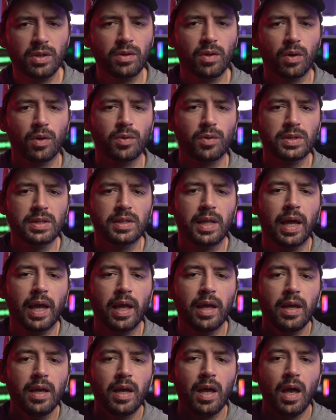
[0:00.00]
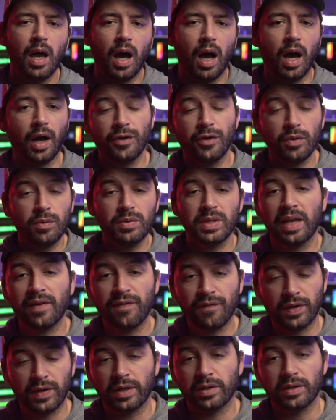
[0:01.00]
those that uh, use a
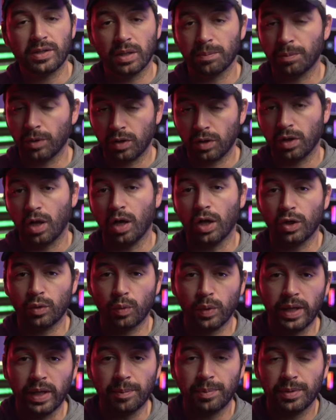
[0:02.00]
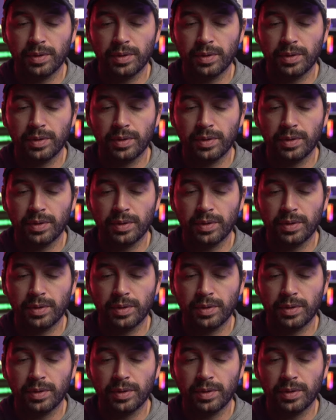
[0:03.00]
fingertip or claw grip.